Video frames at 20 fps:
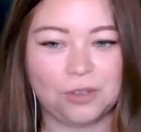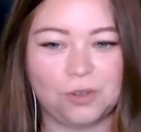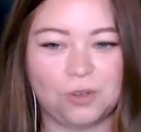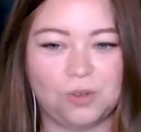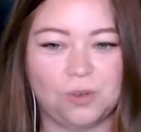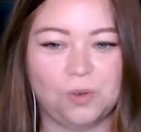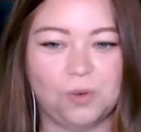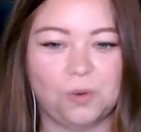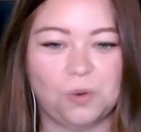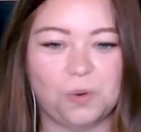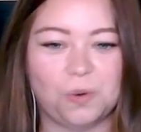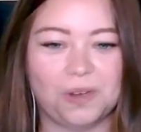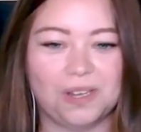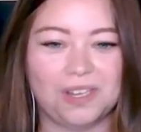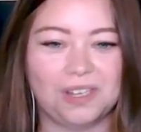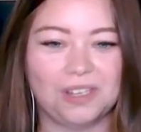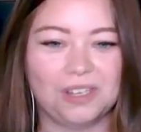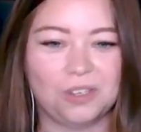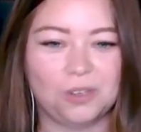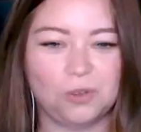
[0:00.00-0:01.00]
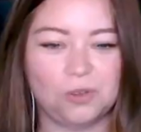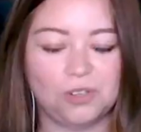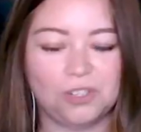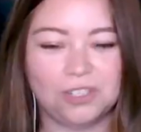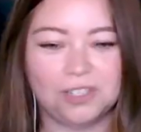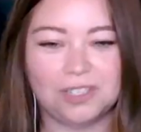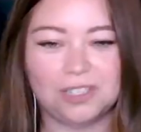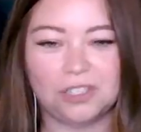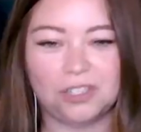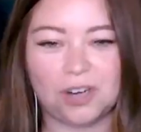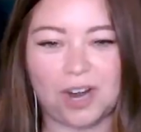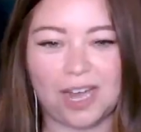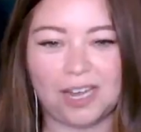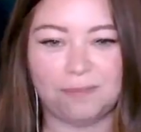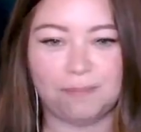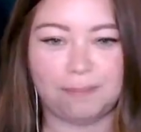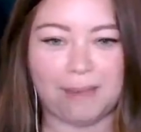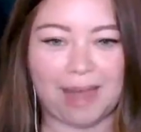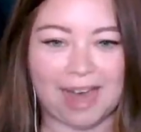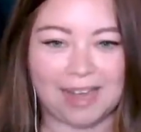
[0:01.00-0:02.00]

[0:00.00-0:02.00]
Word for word: you usually try to